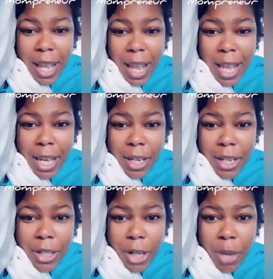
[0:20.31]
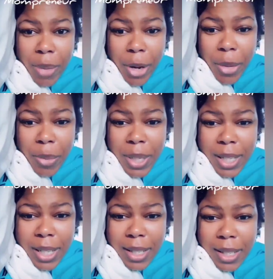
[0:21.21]
and started my own
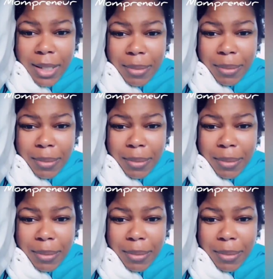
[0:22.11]
business.